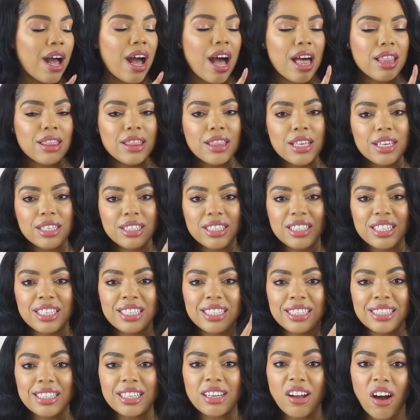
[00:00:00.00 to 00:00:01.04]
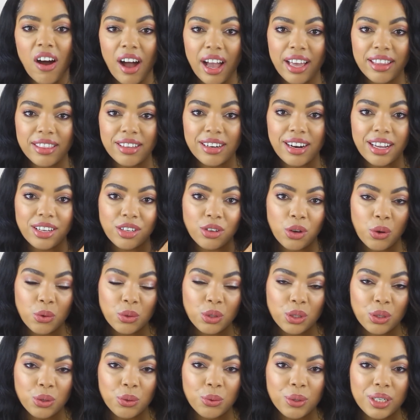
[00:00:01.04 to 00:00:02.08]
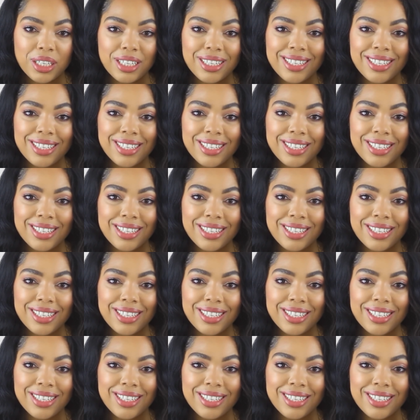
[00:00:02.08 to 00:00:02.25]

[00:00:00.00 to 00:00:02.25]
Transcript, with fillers: And this is the guy that I go to.